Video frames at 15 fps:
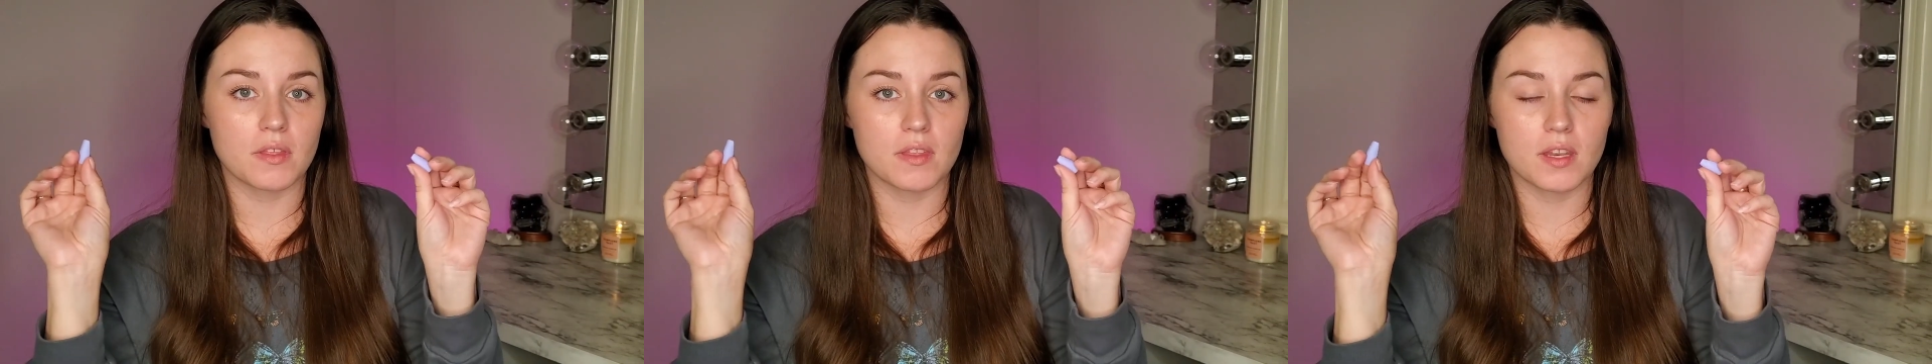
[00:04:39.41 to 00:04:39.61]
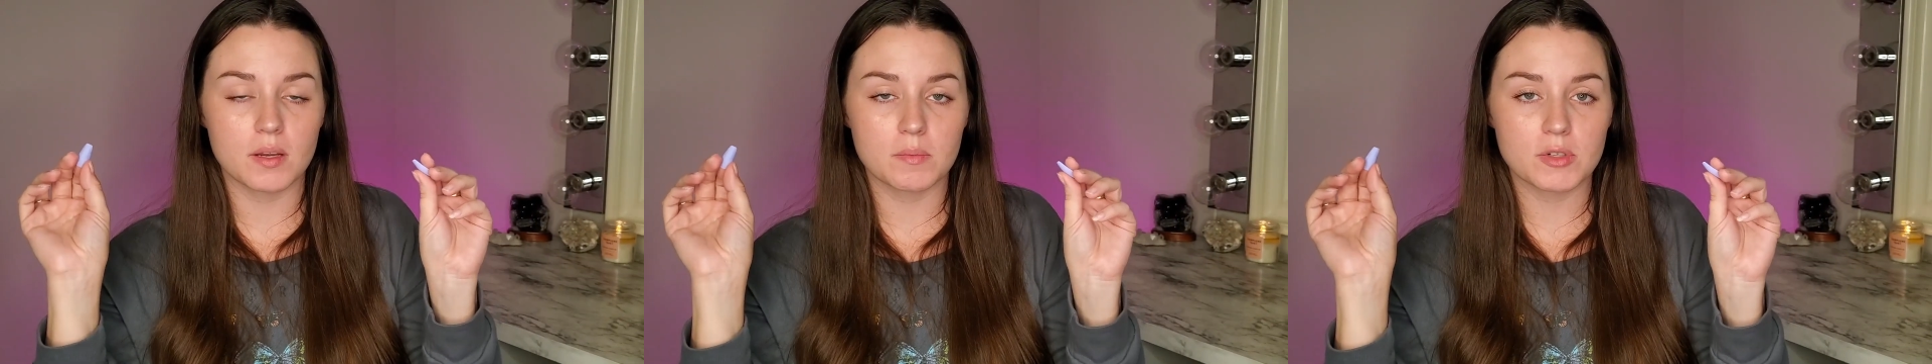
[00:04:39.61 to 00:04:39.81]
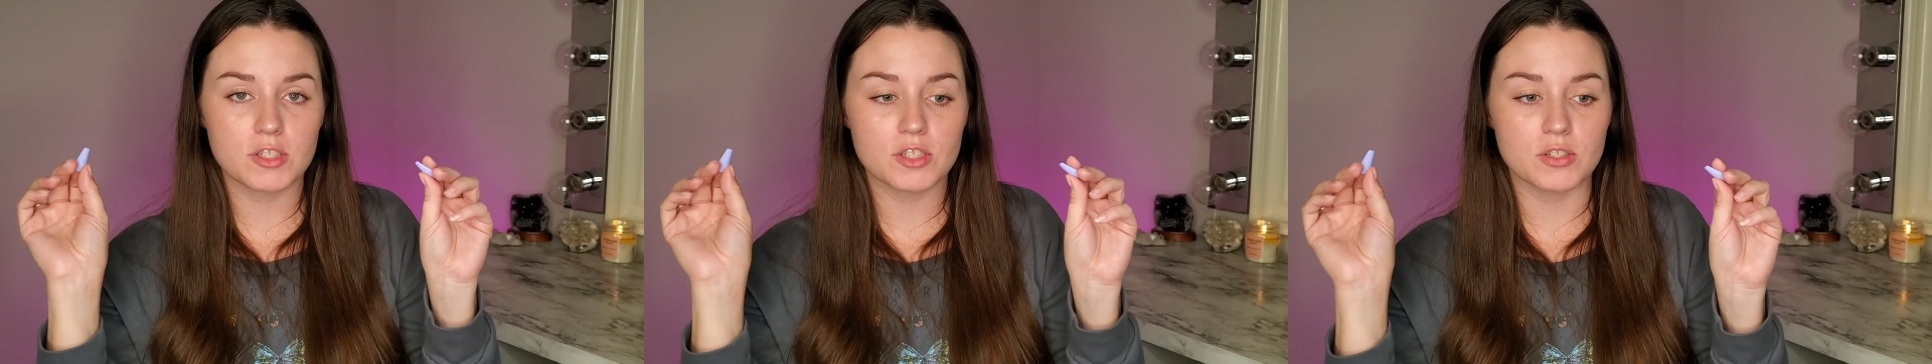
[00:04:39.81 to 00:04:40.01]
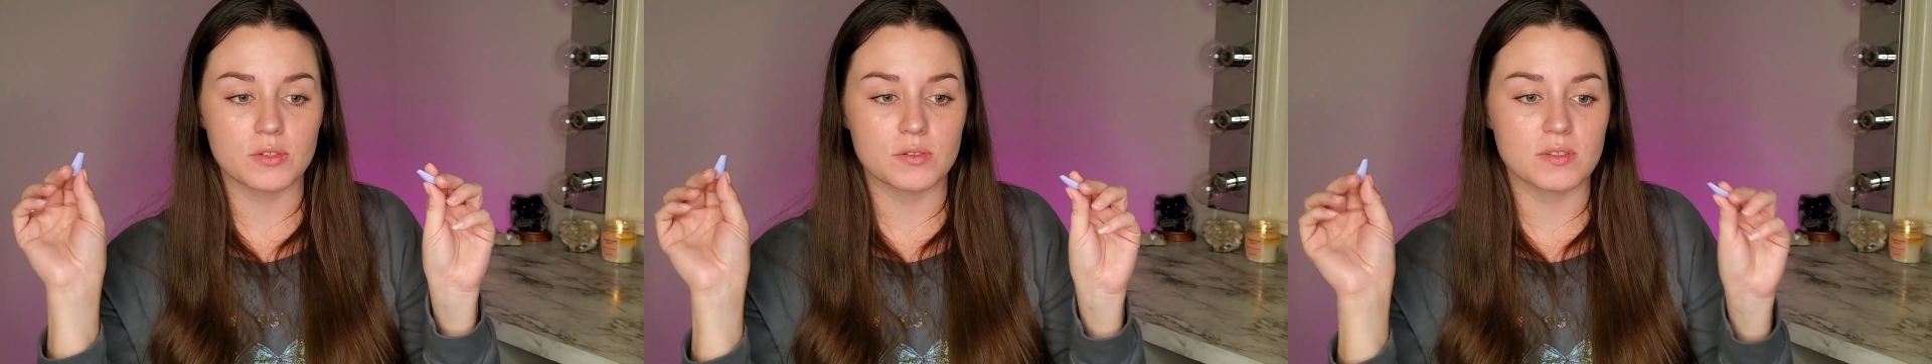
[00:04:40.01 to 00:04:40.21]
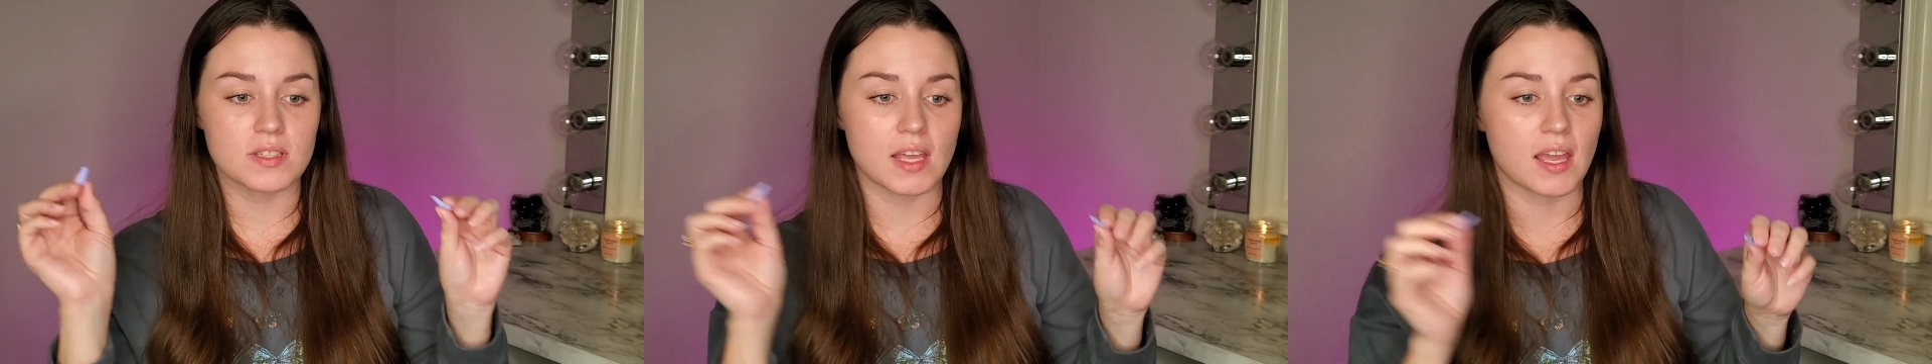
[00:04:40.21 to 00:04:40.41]
of the number
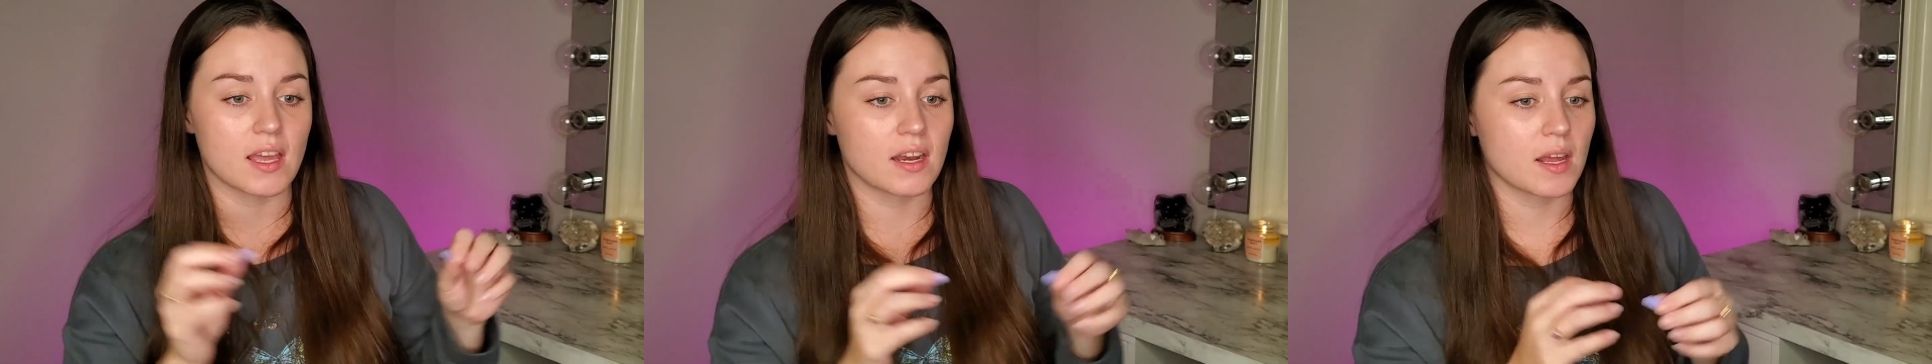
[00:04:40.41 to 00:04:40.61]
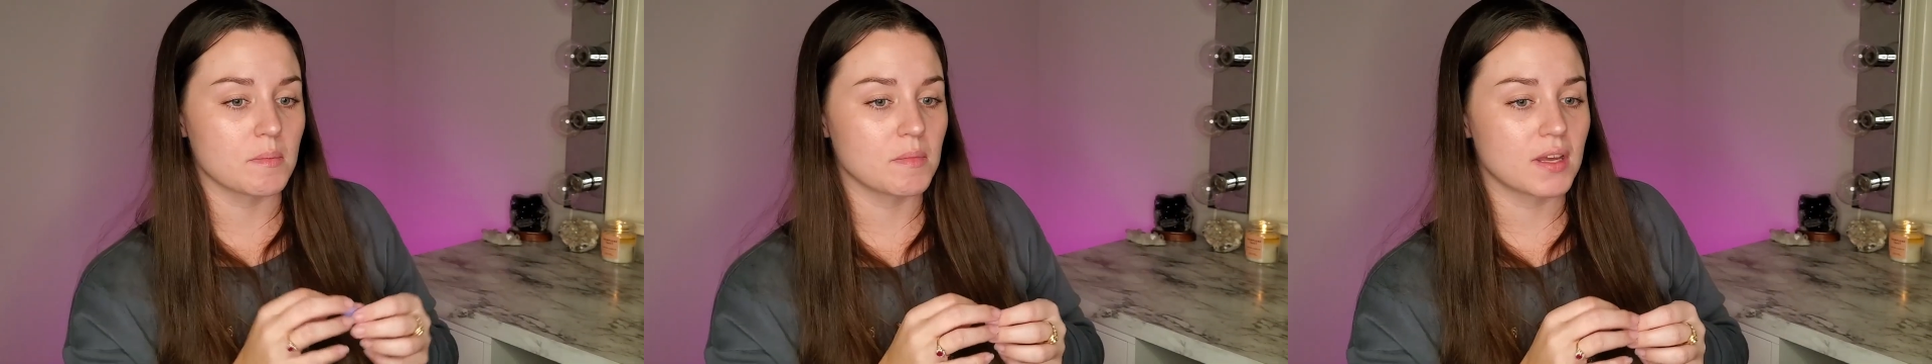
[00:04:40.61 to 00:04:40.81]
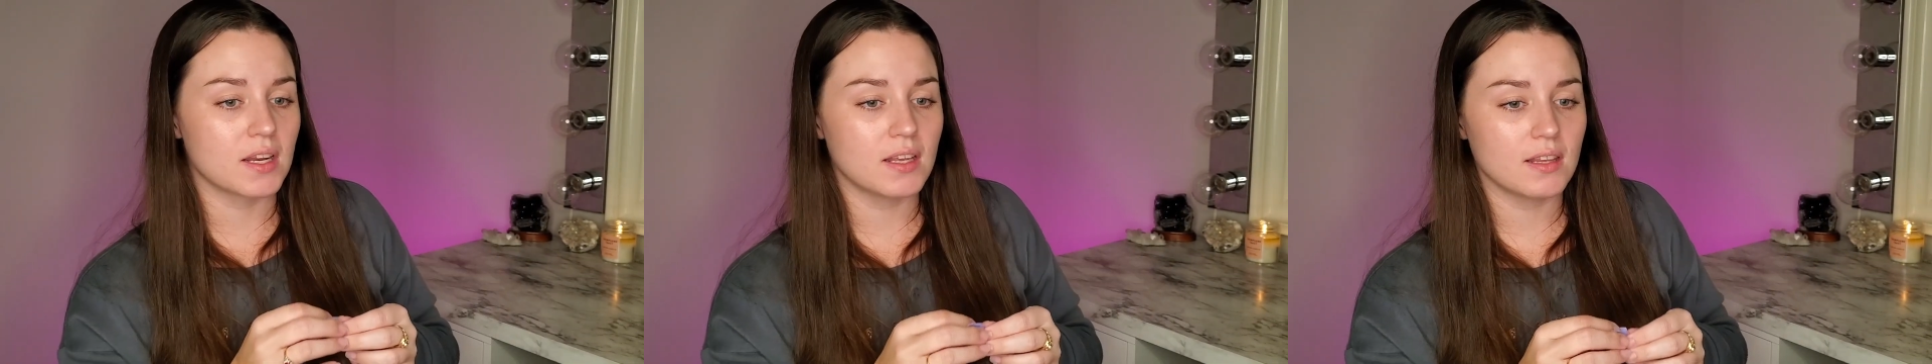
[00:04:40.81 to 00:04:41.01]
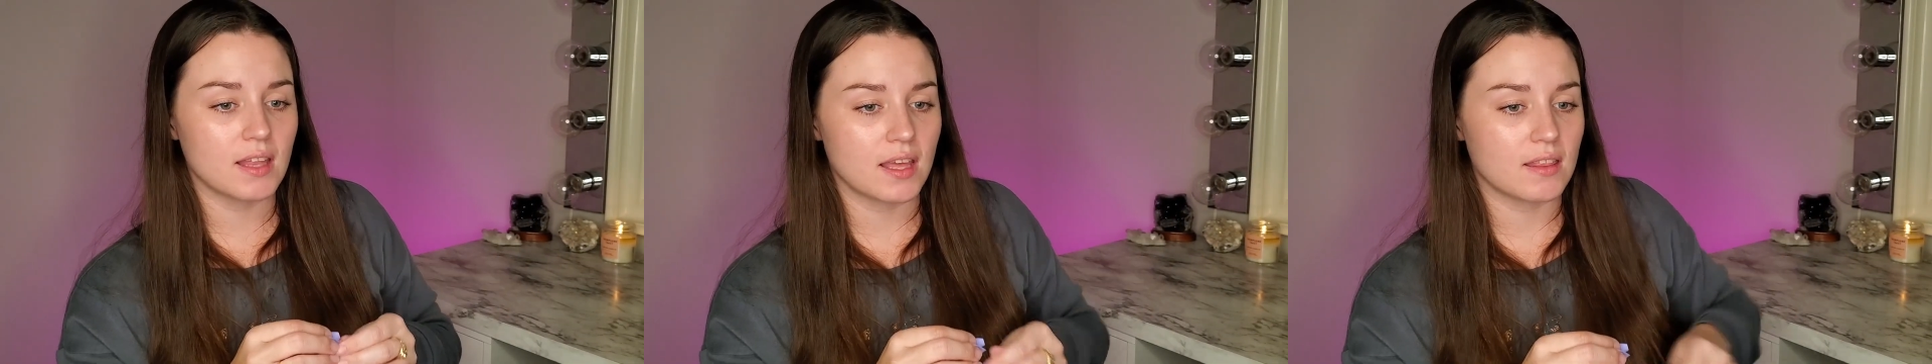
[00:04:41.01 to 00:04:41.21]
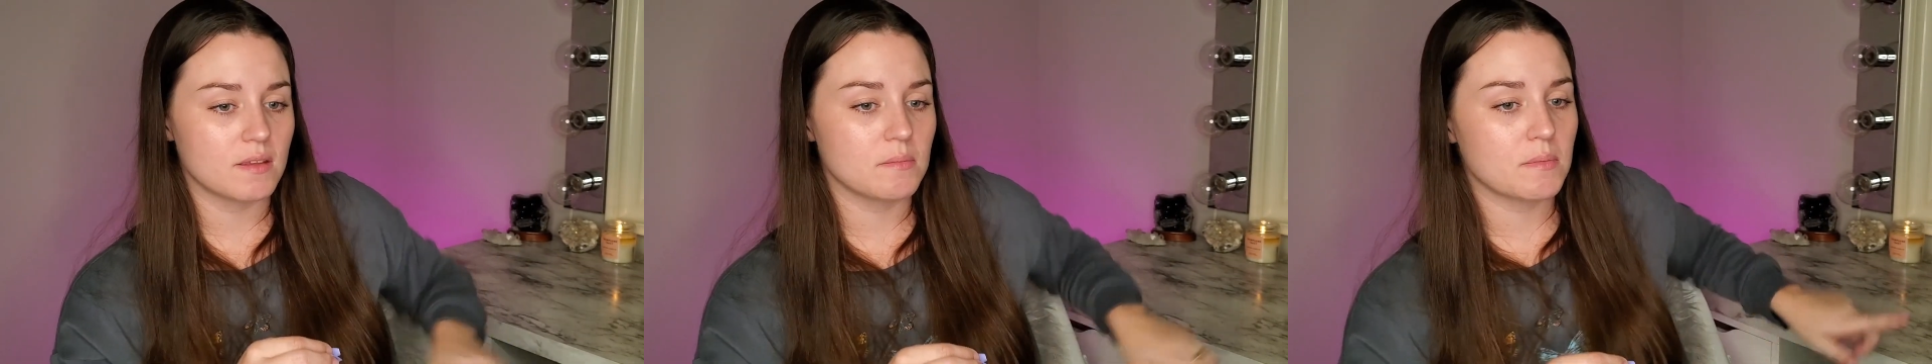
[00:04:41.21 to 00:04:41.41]
twos, and I'm gonna
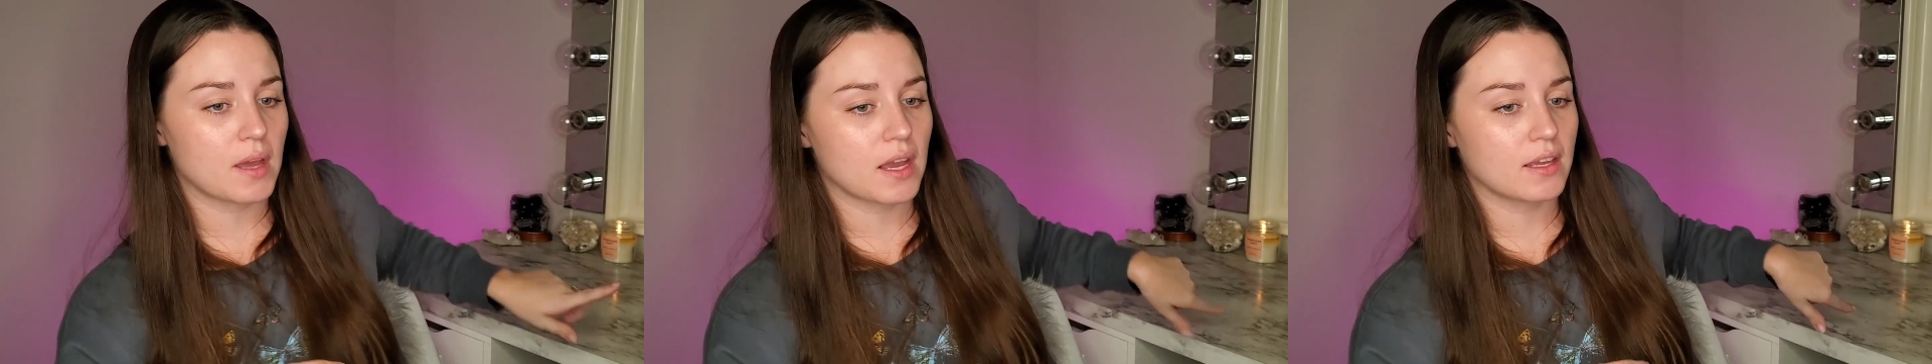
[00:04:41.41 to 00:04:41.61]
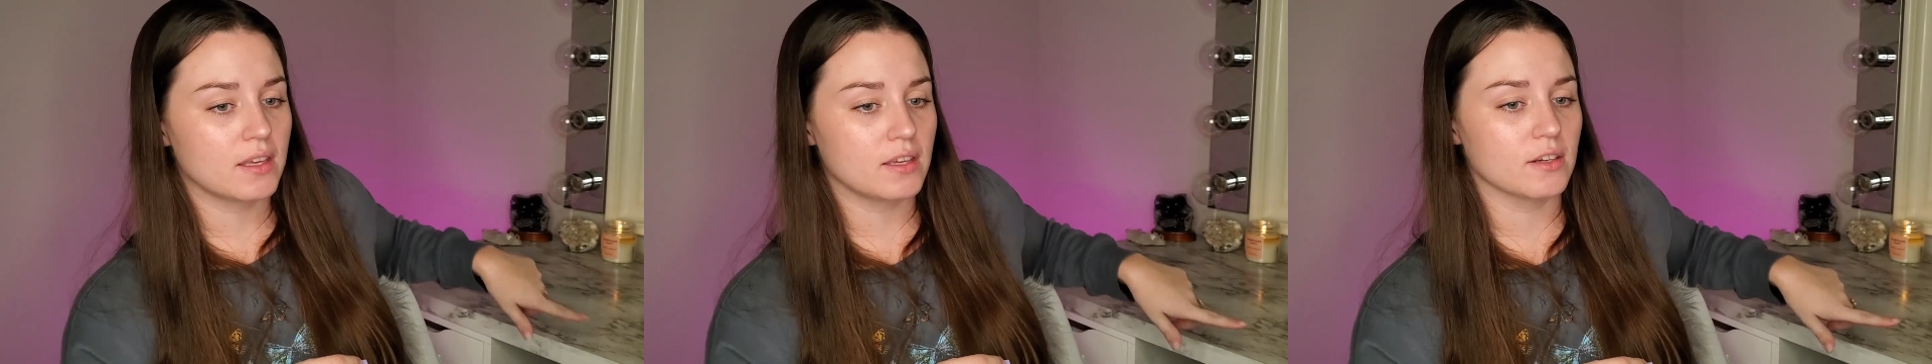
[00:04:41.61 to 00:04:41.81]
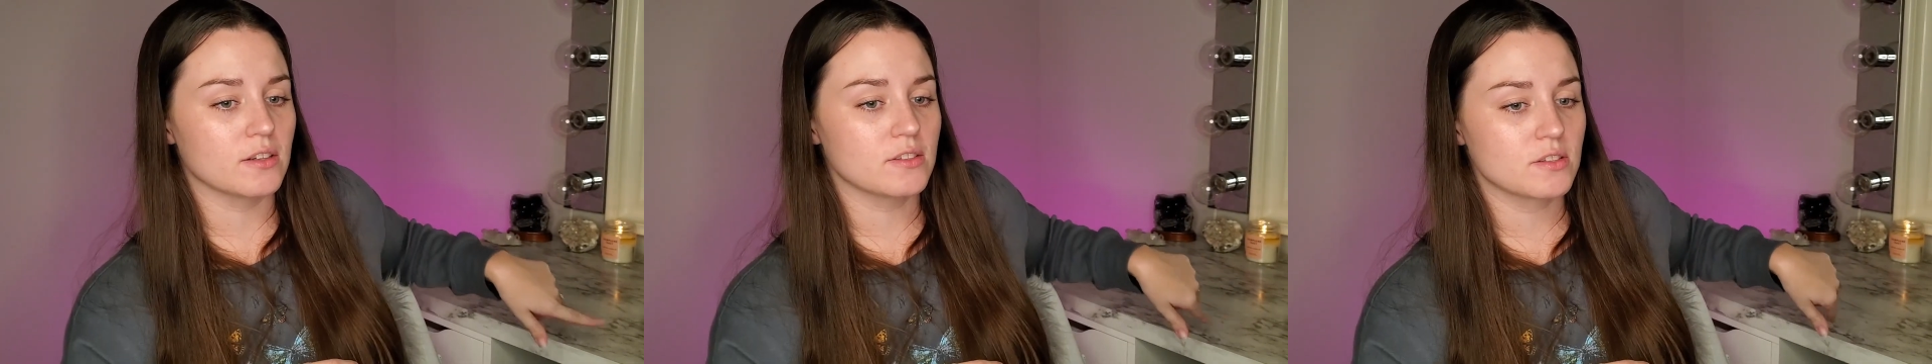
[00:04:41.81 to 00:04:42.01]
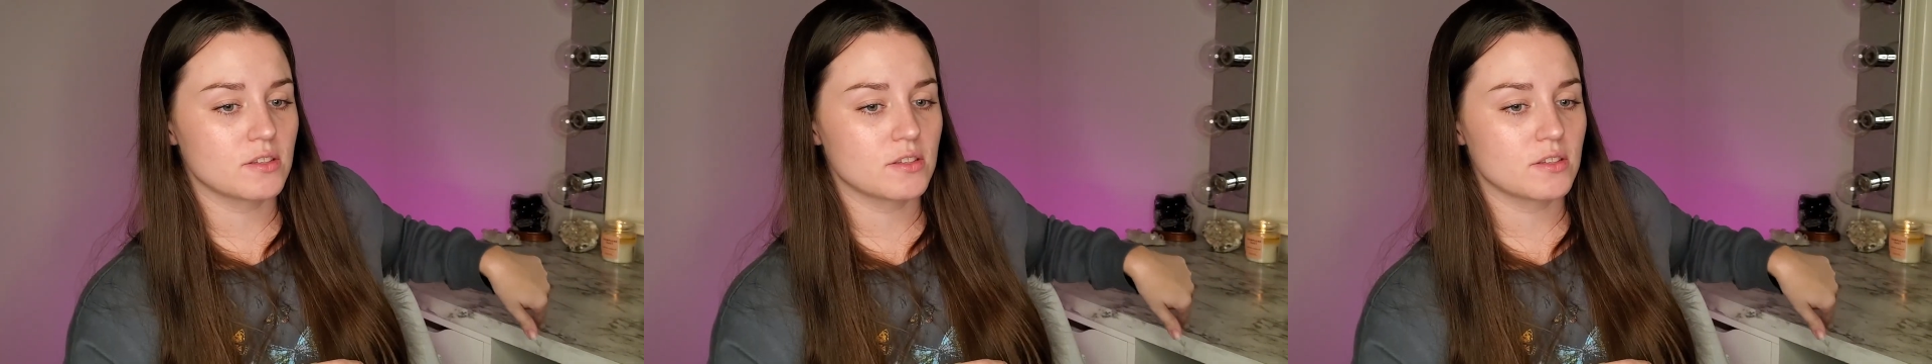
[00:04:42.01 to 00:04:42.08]
lay them back here so